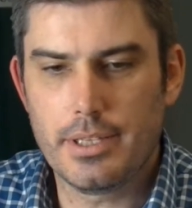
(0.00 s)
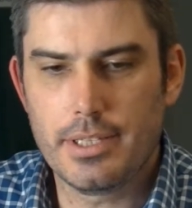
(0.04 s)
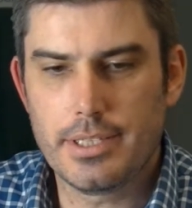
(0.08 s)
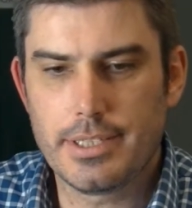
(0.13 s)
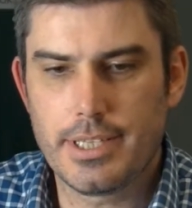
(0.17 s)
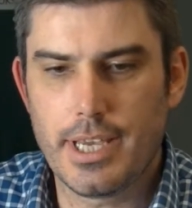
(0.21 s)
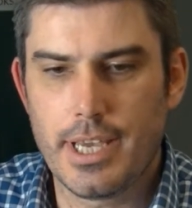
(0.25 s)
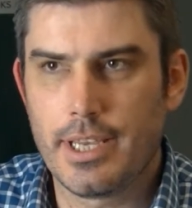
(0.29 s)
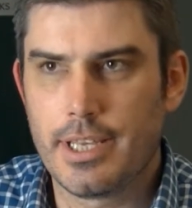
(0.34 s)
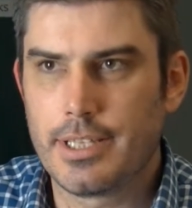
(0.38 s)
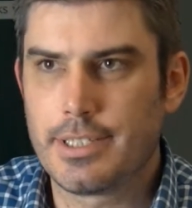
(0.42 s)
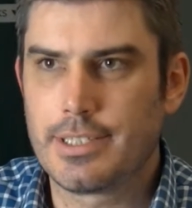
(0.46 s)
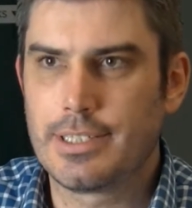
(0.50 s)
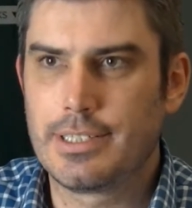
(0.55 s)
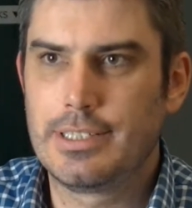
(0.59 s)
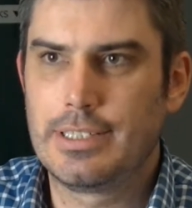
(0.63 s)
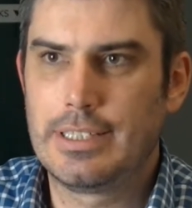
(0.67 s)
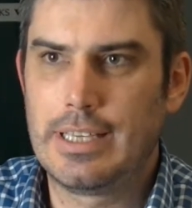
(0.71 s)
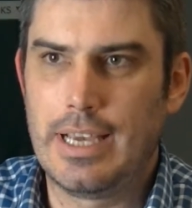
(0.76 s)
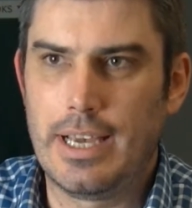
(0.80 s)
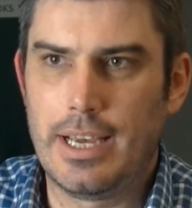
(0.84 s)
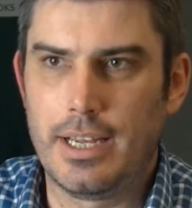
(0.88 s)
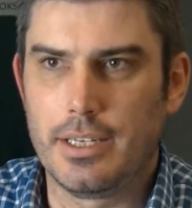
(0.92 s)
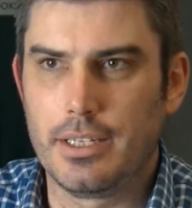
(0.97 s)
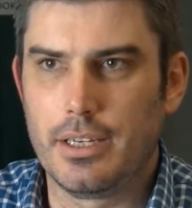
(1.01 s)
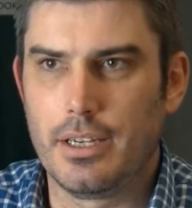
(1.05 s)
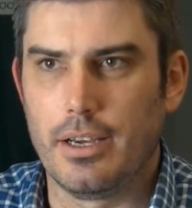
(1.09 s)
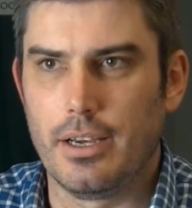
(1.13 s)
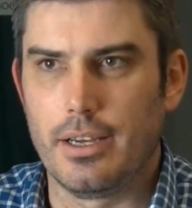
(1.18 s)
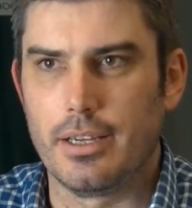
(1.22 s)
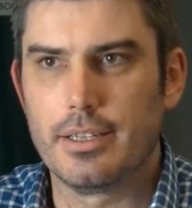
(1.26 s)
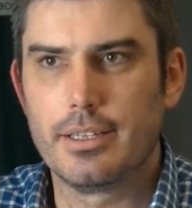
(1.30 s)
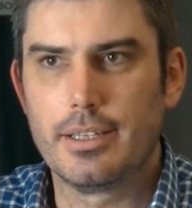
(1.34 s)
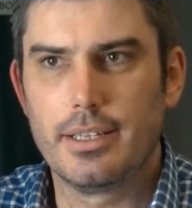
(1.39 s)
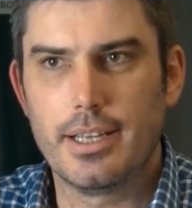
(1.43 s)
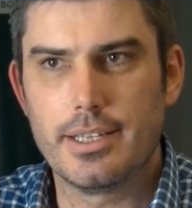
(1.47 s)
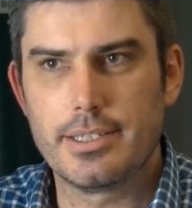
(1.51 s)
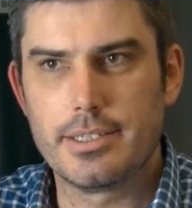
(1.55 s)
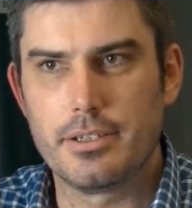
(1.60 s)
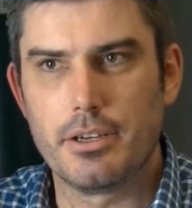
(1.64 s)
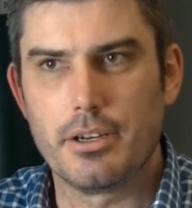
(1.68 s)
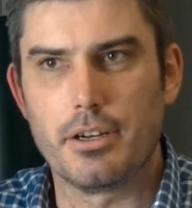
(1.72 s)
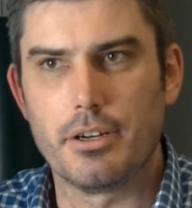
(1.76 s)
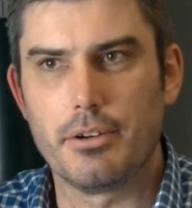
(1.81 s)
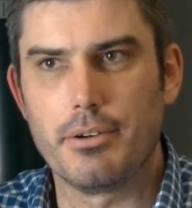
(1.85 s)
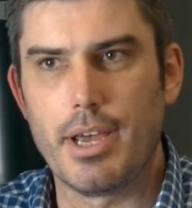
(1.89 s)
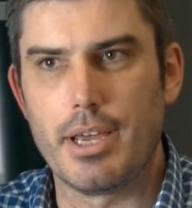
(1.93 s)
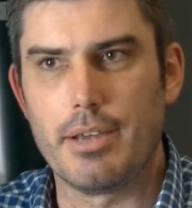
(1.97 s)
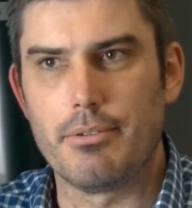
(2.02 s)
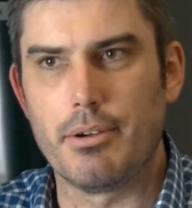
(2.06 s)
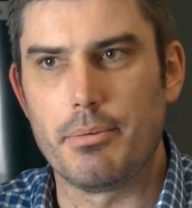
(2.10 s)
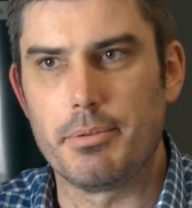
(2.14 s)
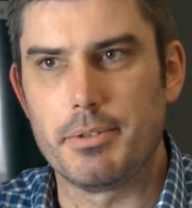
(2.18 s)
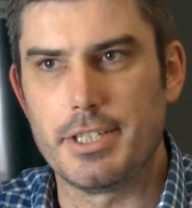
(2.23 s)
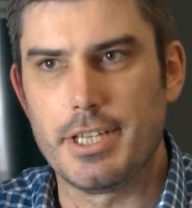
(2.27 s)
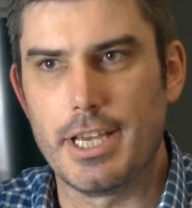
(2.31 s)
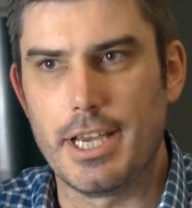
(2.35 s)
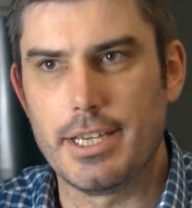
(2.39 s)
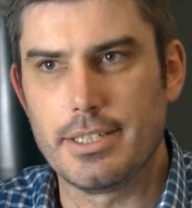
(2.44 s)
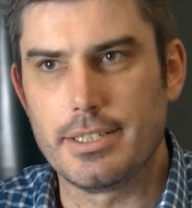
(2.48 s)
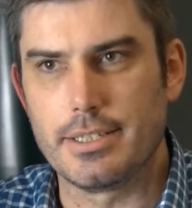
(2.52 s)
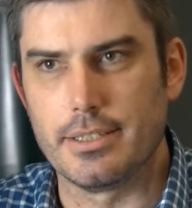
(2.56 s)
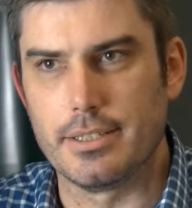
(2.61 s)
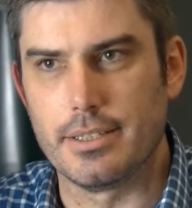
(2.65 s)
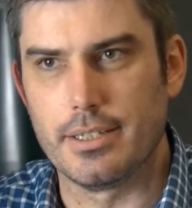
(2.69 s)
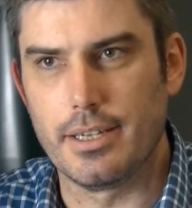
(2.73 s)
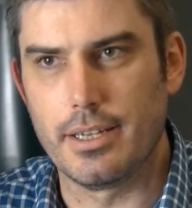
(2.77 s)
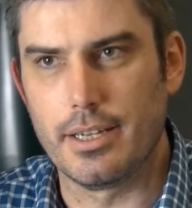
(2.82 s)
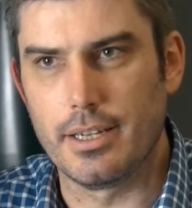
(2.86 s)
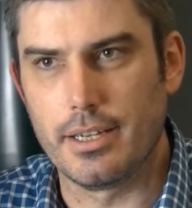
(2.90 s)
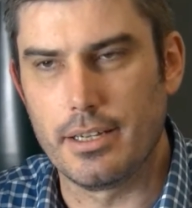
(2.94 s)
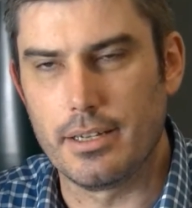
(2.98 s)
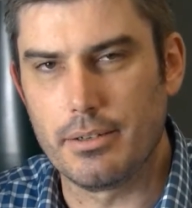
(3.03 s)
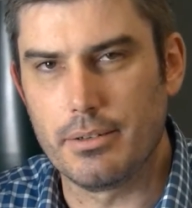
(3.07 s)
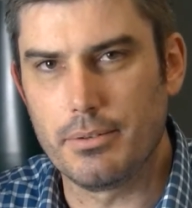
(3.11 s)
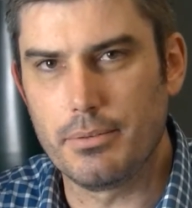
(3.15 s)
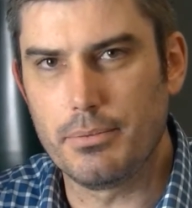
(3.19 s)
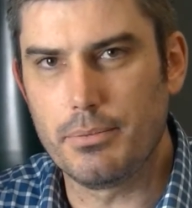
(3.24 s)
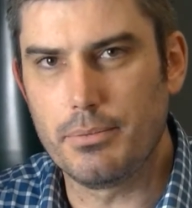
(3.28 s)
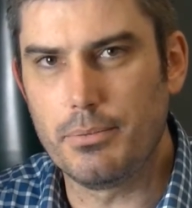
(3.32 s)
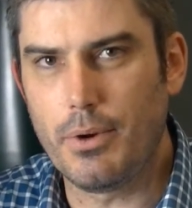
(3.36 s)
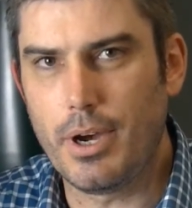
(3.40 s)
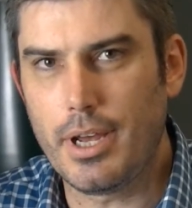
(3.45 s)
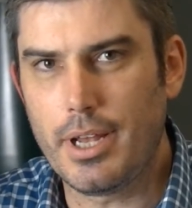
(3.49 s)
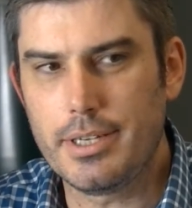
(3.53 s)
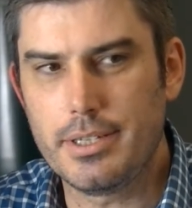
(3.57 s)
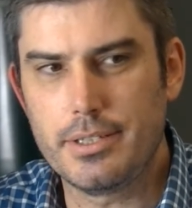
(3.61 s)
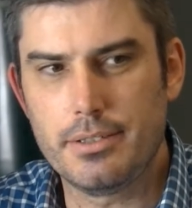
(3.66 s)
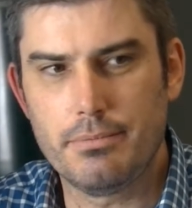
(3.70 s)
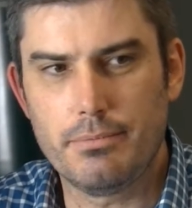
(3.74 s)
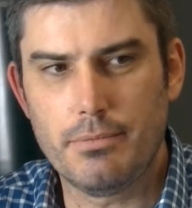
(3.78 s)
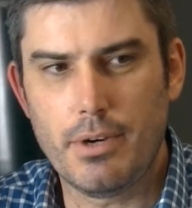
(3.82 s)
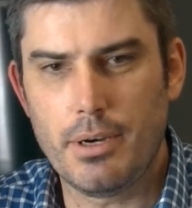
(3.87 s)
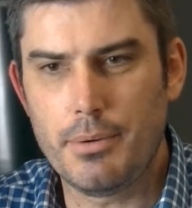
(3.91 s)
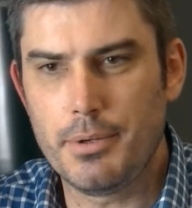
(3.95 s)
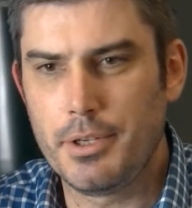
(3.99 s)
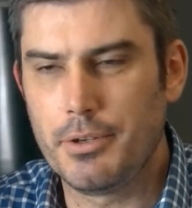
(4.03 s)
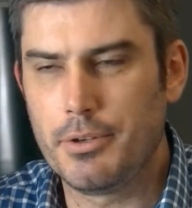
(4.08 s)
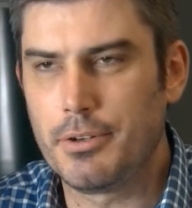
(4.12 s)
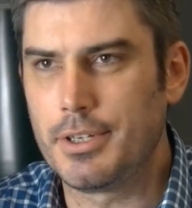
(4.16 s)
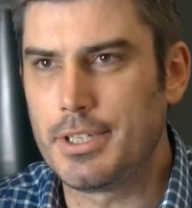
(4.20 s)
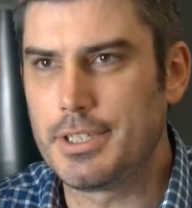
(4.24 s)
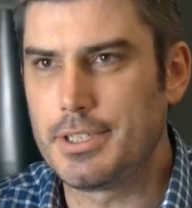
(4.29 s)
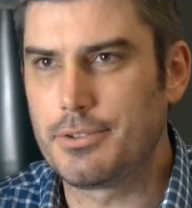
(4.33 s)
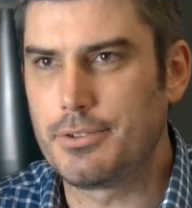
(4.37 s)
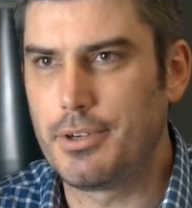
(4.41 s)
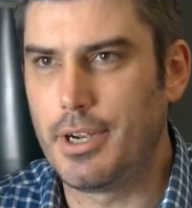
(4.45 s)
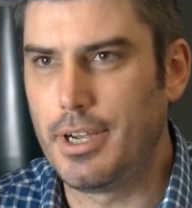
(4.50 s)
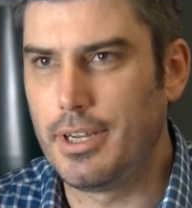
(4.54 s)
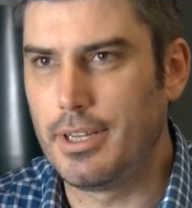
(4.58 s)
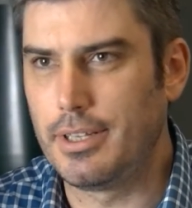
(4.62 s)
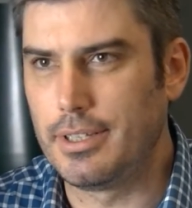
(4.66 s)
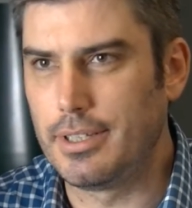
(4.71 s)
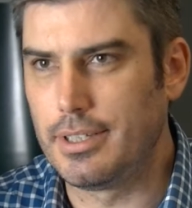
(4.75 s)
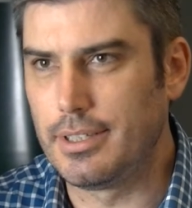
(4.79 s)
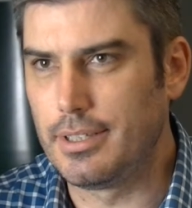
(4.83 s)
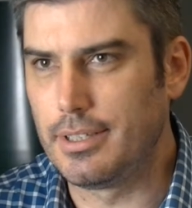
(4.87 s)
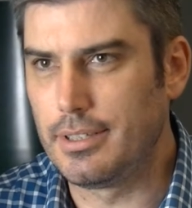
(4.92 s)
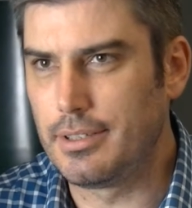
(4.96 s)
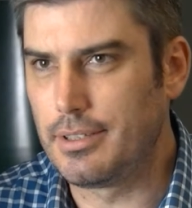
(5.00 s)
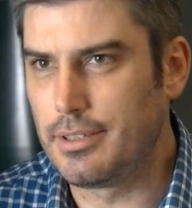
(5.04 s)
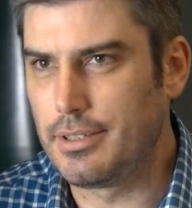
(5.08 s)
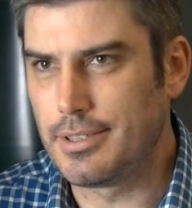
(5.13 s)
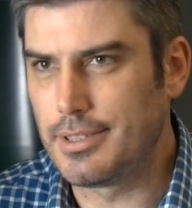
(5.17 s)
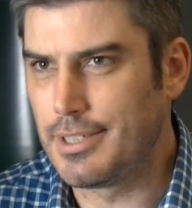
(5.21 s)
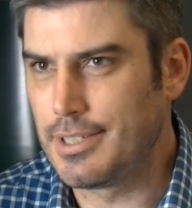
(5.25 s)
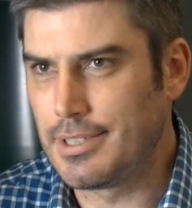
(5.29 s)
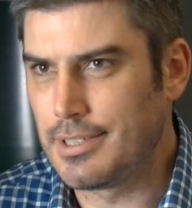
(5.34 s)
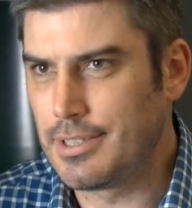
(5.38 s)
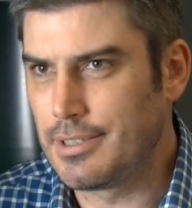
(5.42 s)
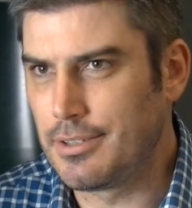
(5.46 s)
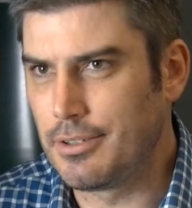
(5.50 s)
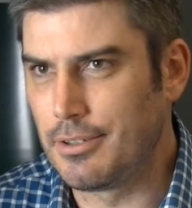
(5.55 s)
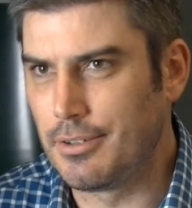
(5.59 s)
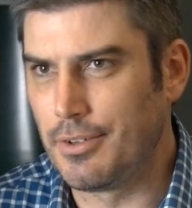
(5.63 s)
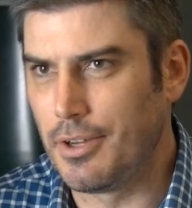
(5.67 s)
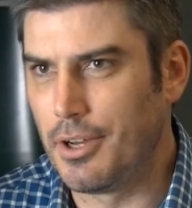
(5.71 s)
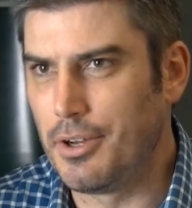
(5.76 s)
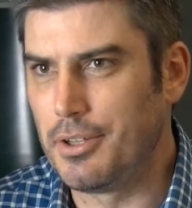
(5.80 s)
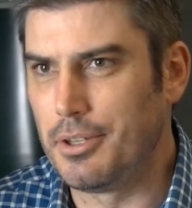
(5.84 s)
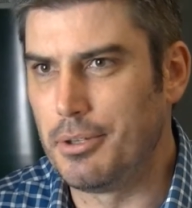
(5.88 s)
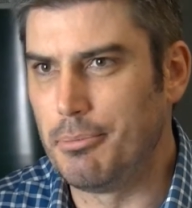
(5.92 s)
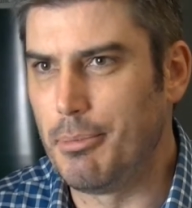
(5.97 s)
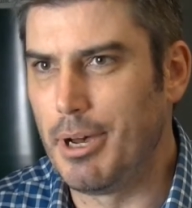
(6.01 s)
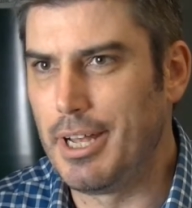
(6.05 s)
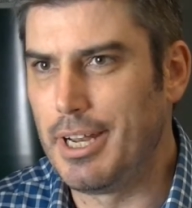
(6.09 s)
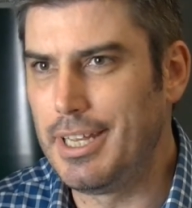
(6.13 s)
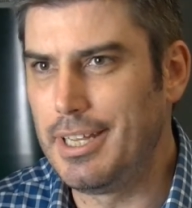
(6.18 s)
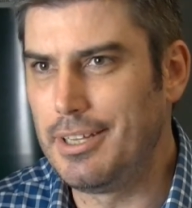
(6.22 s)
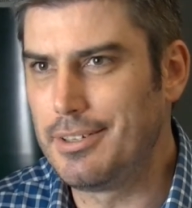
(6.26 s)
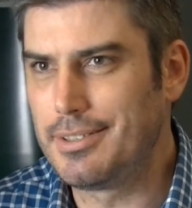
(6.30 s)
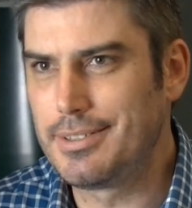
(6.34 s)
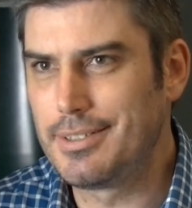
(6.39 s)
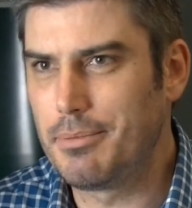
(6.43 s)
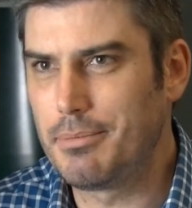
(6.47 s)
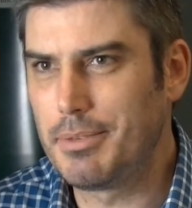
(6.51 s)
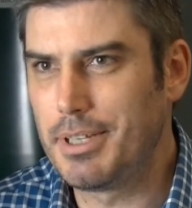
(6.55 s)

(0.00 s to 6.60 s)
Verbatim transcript: this Genghis Khan guy, he hasn't got a great reputation. Why were you on his trail, and did he sort of owe you money or